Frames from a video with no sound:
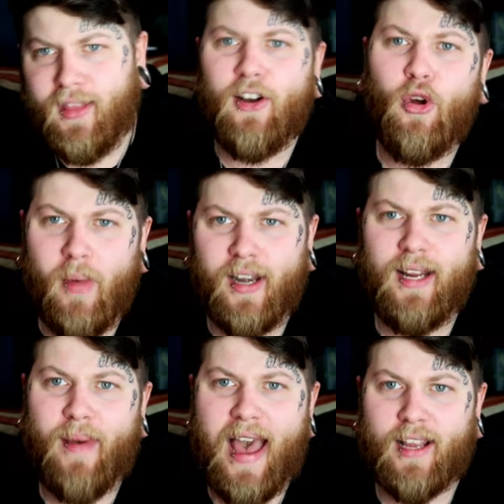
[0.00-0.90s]
a little
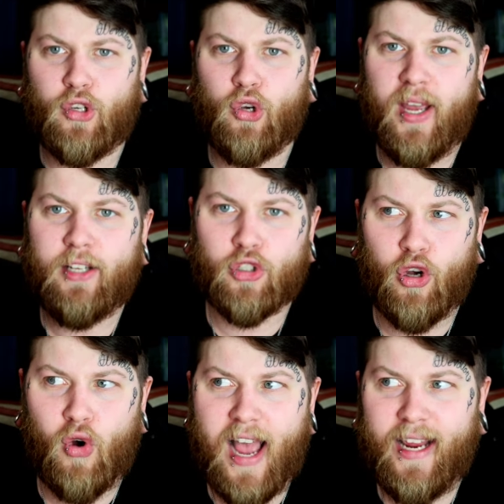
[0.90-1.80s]
money back to it
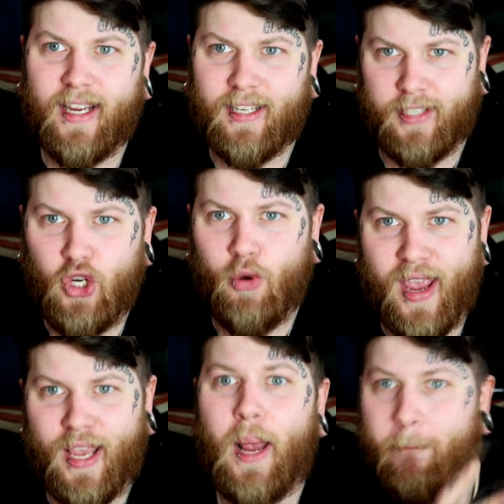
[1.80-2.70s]
so I can continue
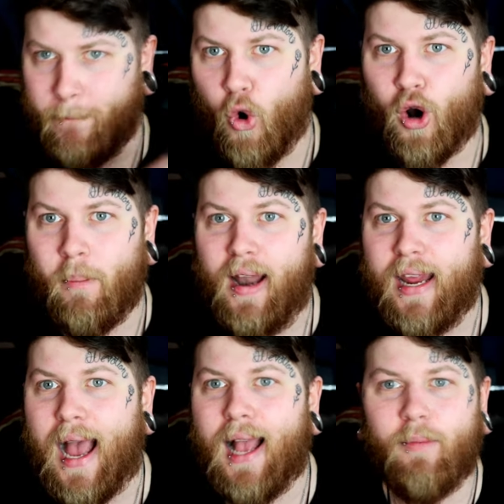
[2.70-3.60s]
making more
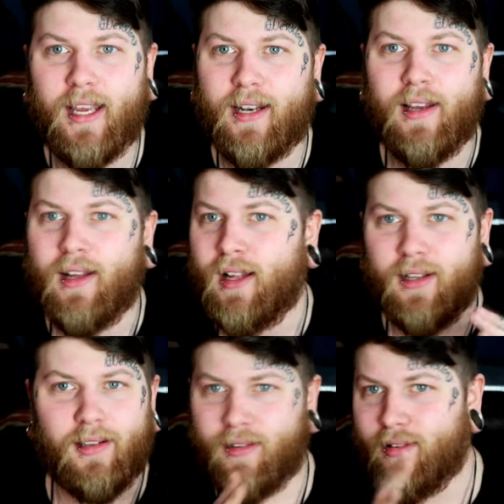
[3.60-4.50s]
money. I mean,
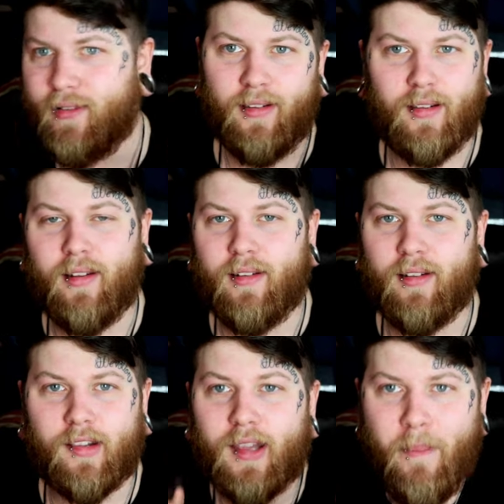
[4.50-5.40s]

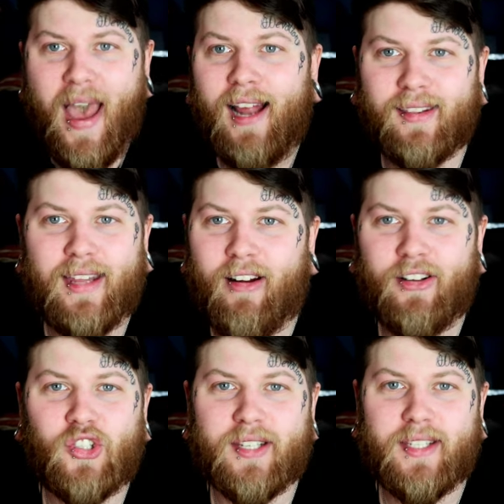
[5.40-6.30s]
the math there
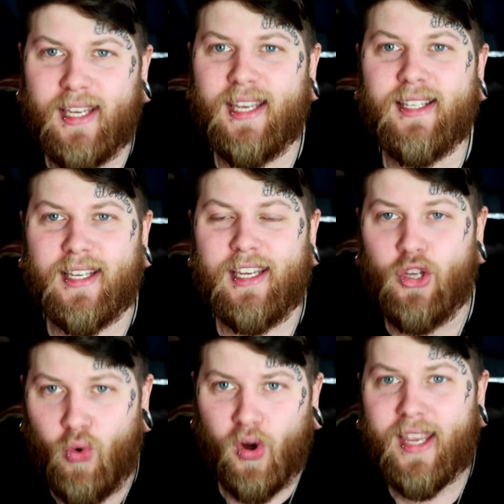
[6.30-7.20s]
is just easy.
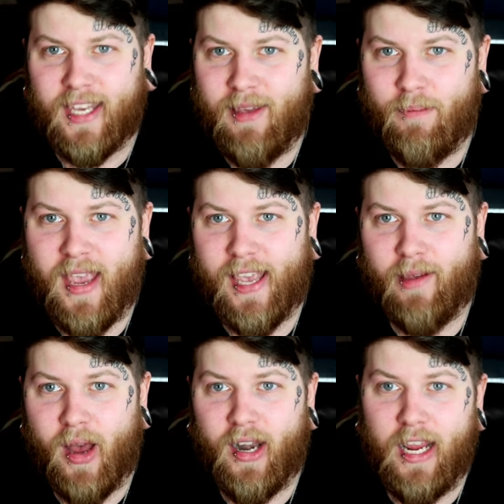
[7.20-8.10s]
You want to keep
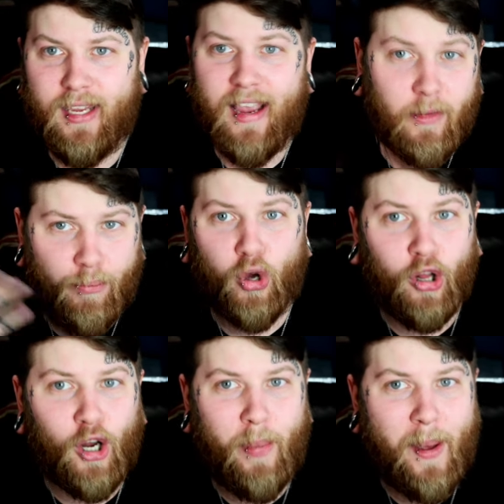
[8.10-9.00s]
making money, you have to put a
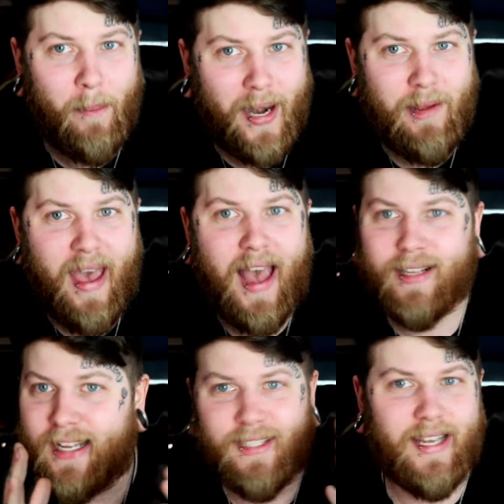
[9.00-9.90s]
little bit of money
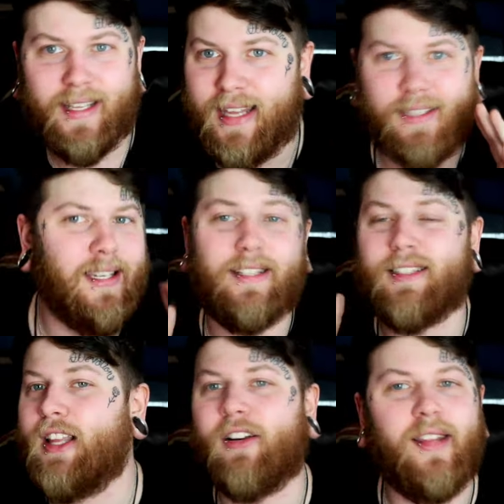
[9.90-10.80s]
back. That's it.
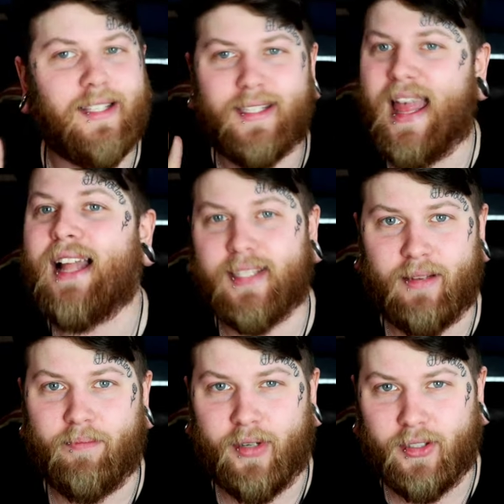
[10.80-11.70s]
It's that
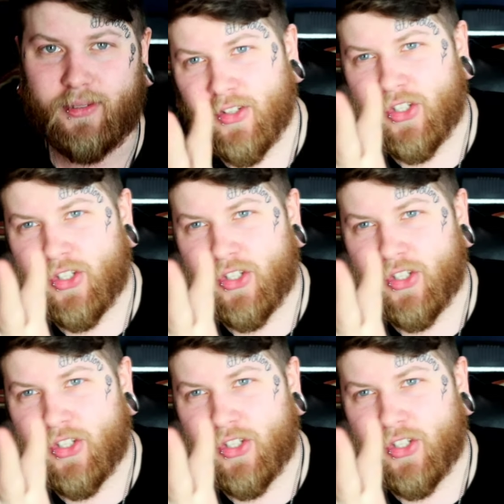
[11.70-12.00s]
simple.